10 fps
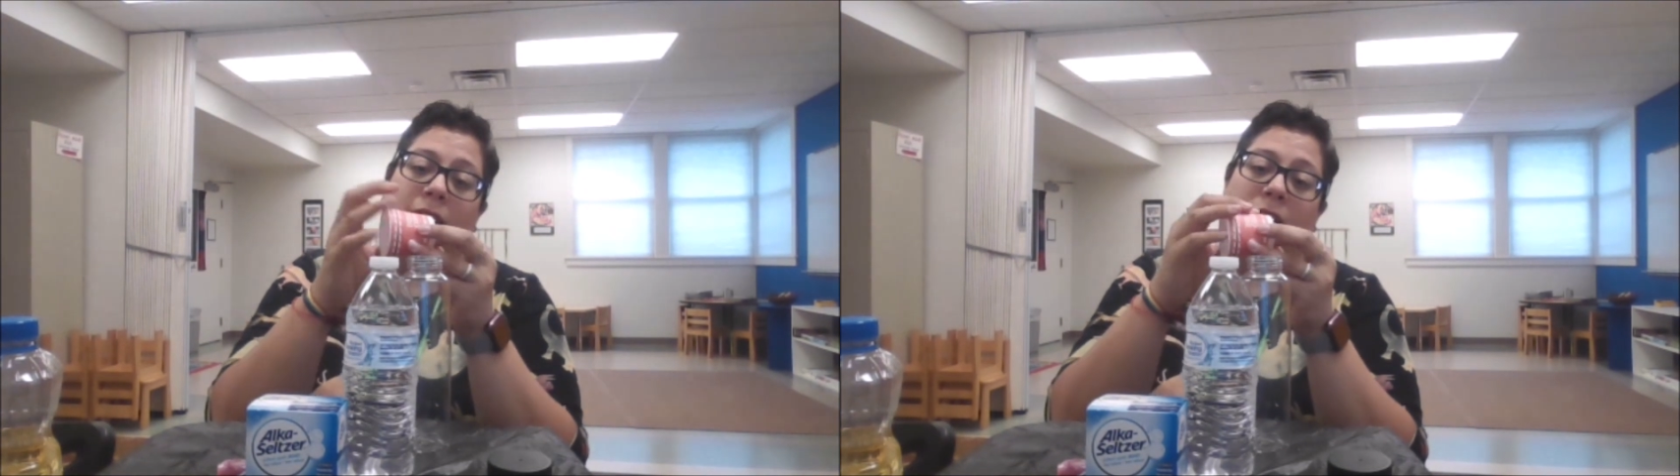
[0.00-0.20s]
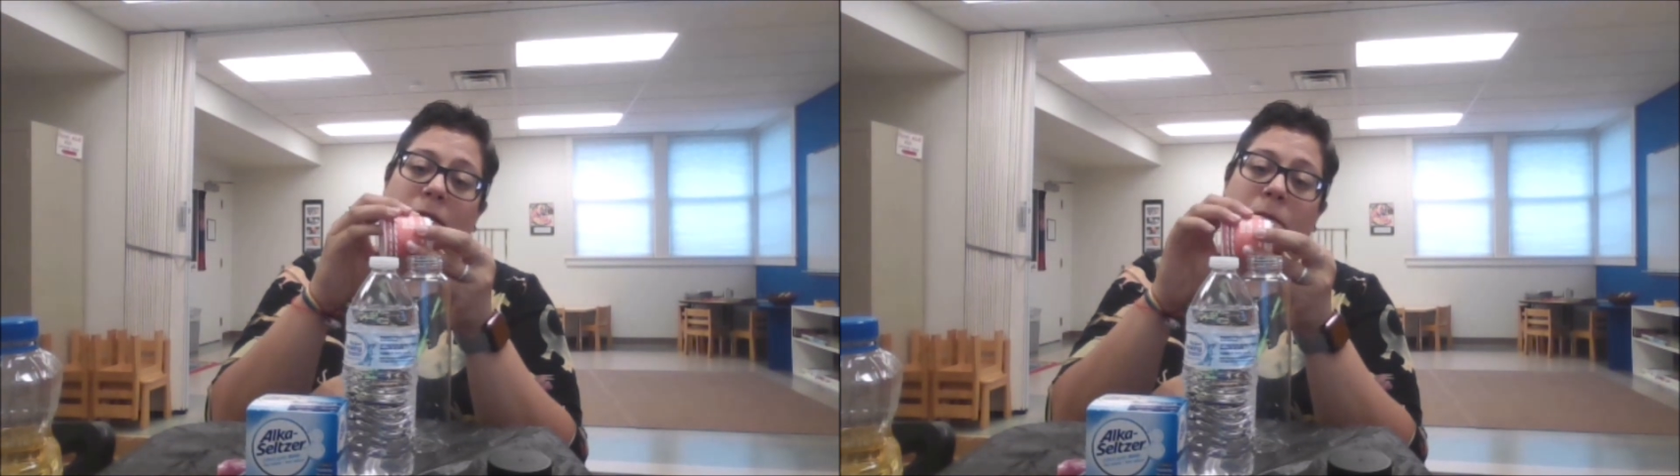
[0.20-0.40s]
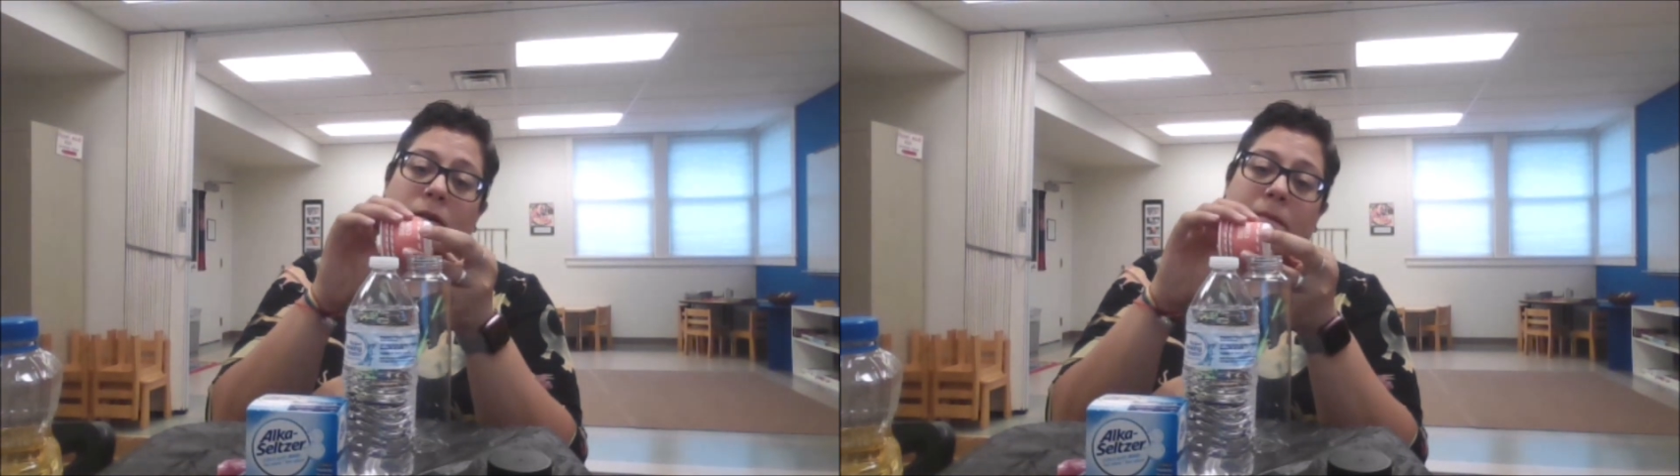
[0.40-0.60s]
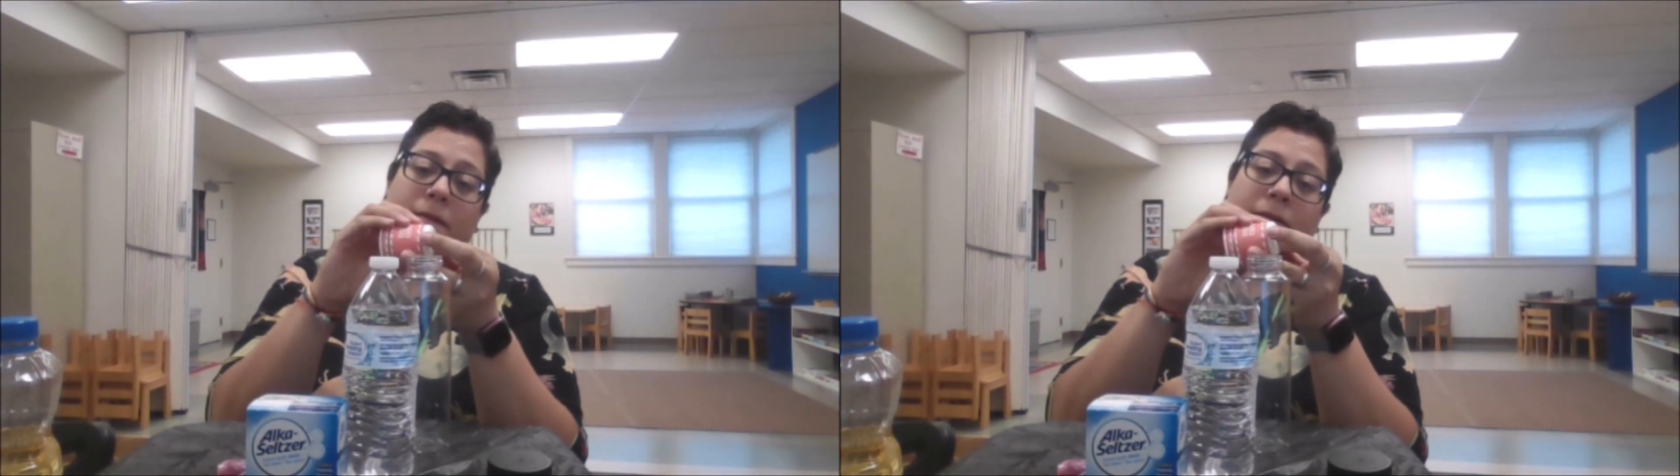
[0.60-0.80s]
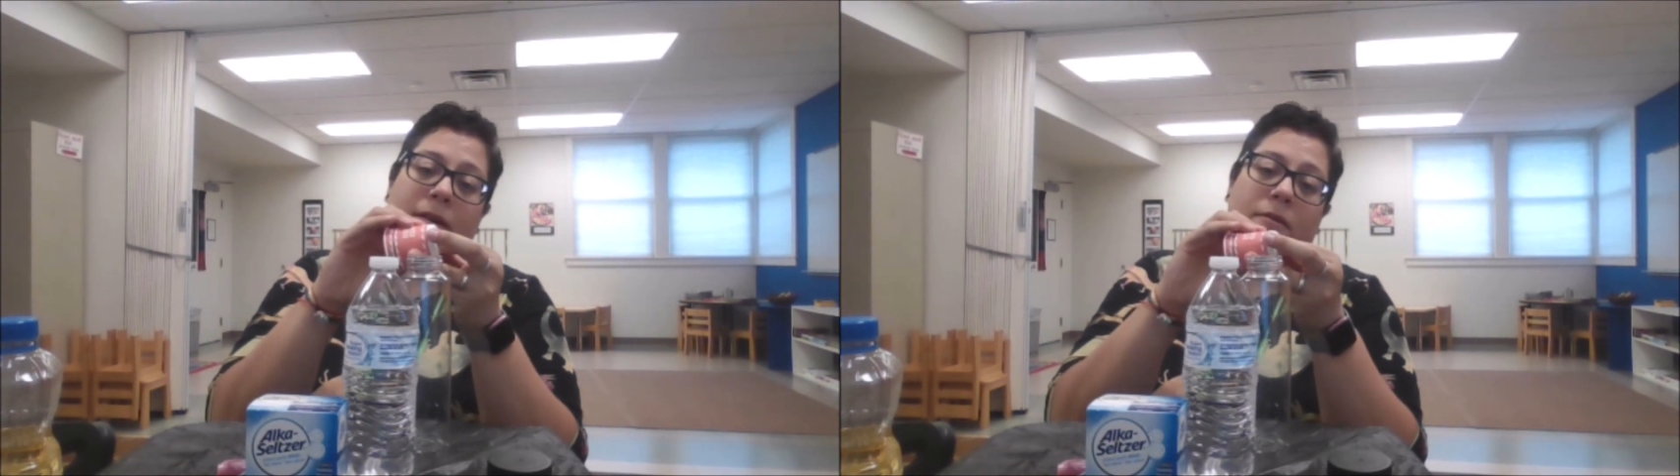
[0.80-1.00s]
is put my
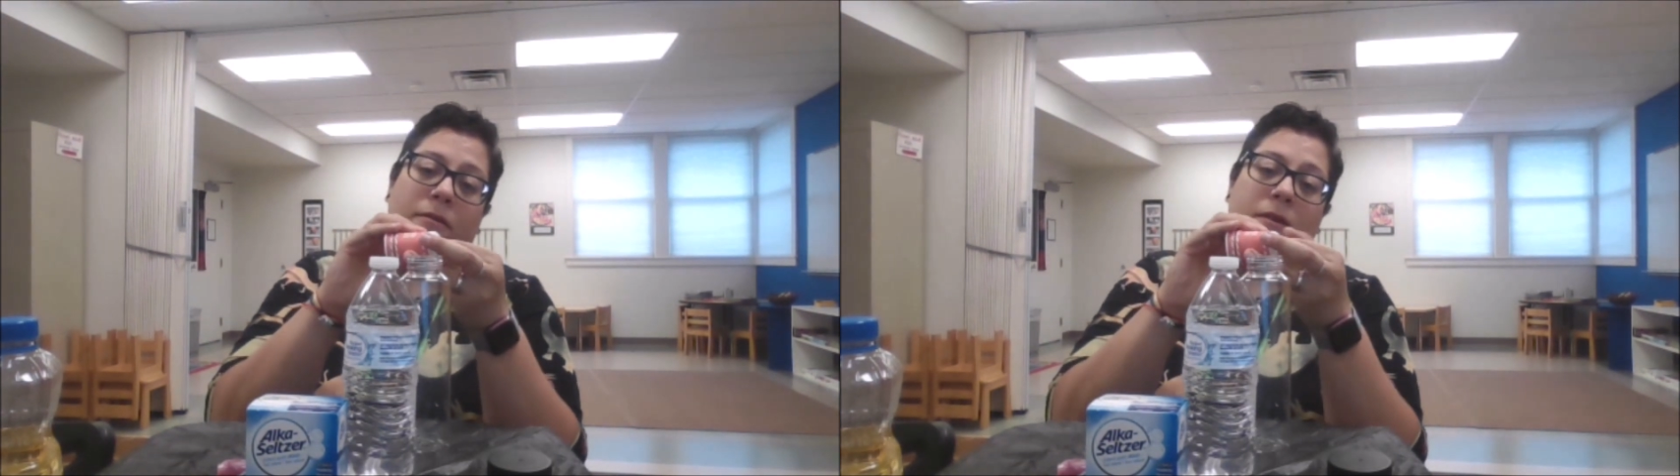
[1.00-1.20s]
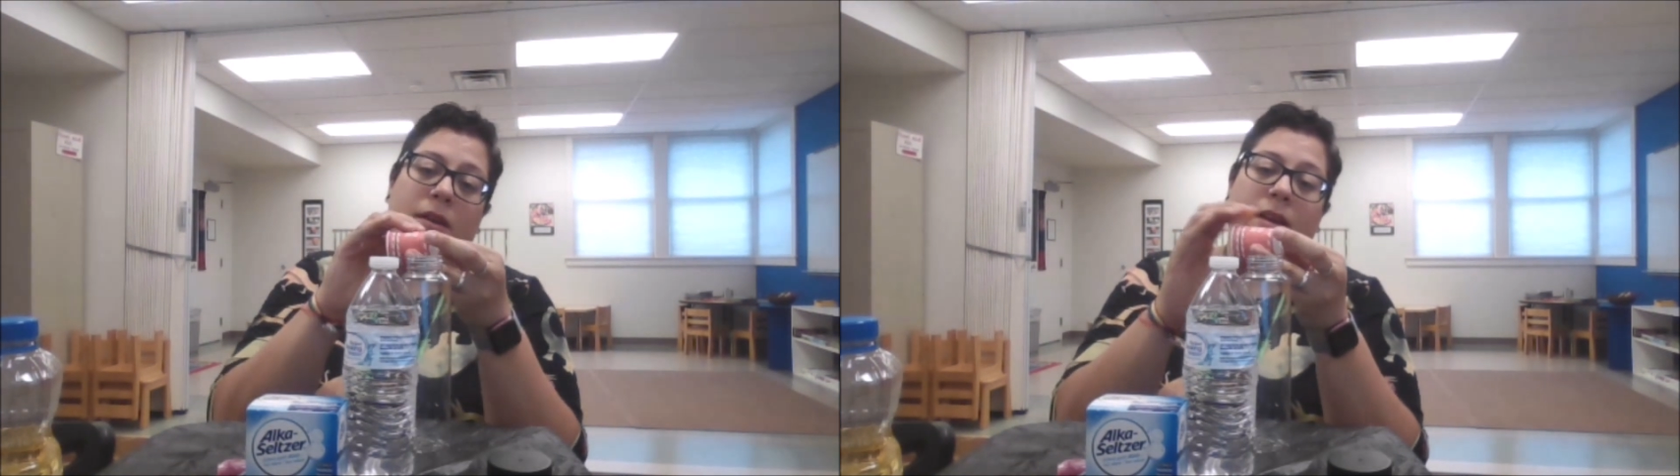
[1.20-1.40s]
funnel